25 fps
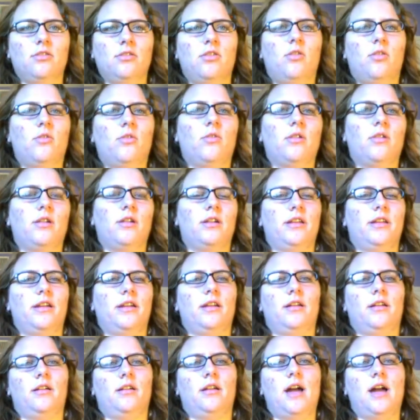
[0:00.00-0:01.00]
Dear
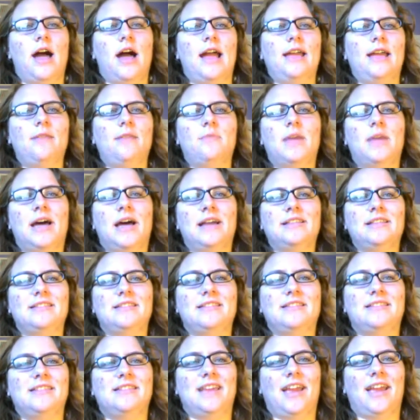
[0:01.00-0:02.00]
Lord, I am
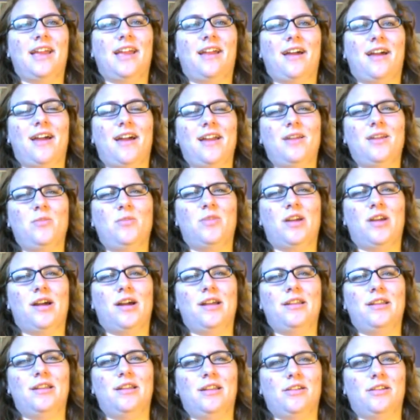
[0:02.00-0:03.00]
not sick. I
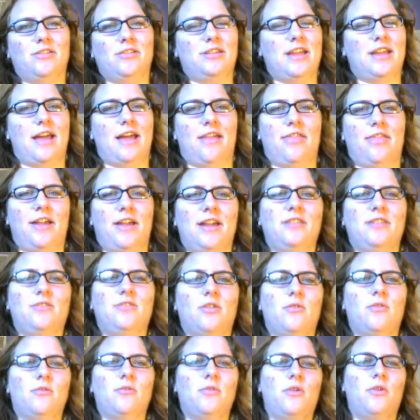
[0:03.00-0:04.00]
am not near
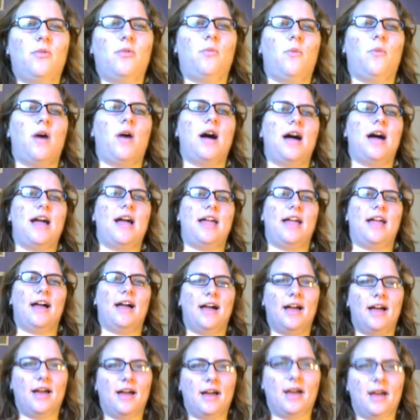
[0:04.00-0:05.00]
death. I don't know
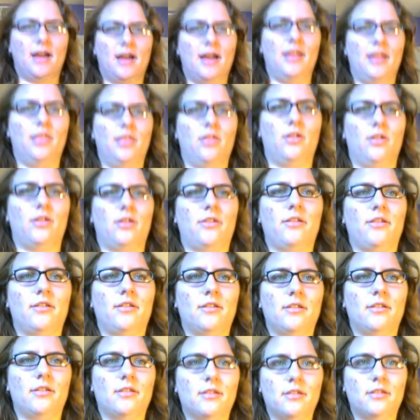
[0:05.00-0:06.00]
why I
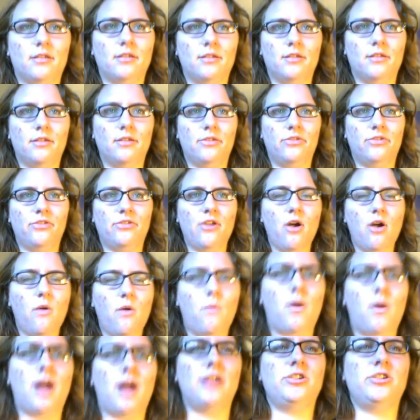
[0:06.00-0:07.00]
look
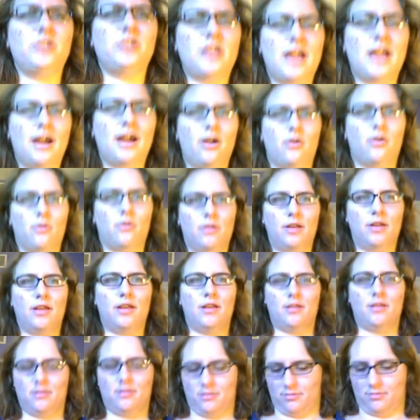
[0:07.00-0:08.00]
so washed
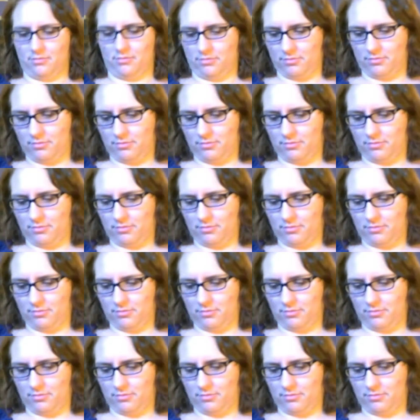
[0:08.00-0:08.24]
out.